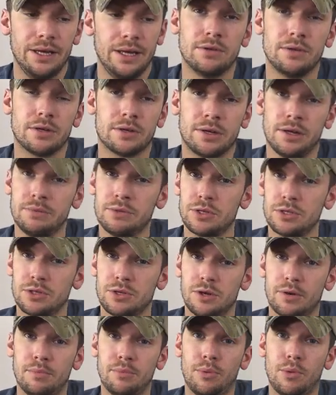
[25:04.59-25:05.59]
There comes a
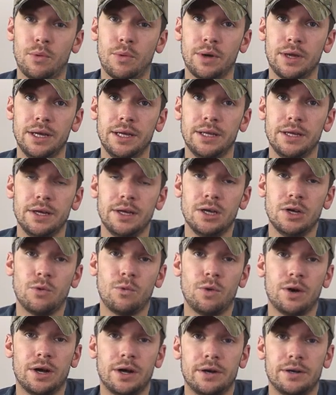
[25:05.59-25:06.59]
certain point
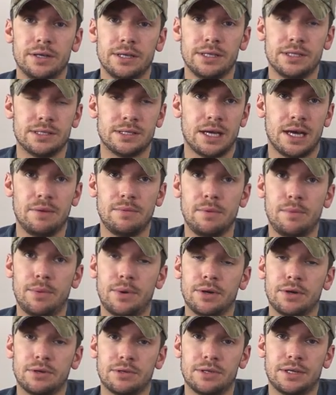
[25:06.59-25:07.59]
where it's time to
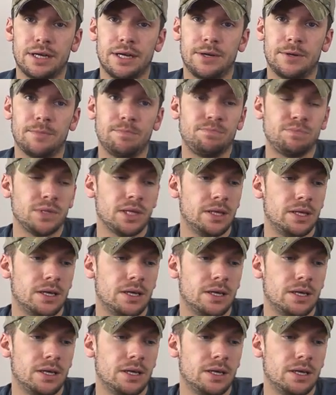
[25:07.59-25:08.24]
bunker down.